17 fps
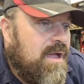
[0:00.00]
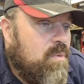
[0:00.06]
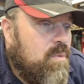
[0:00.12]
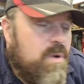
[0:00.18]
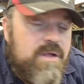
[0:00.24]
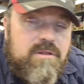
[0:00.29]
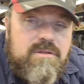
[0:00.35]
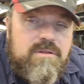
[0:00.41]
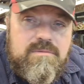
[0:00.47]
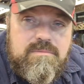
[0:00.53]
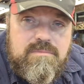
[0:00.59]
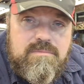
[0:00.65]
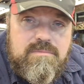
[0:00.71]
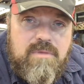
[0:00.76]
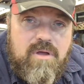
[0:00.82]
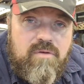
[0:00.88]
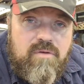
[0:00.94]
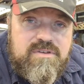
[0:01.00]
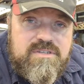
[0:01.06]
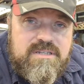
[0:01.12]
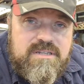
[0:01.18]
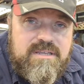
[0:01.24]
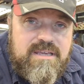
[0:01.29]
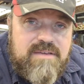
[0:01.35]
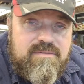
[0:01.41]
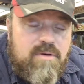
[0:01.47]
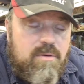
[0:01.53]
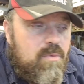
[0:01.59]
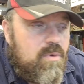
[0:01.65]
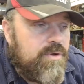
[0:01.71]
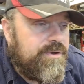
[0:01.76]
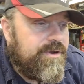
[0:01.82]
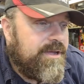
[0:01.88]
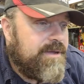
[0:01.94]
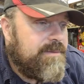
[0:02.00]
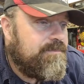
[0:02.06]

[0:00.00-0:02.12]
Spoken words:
will obviously give up one day.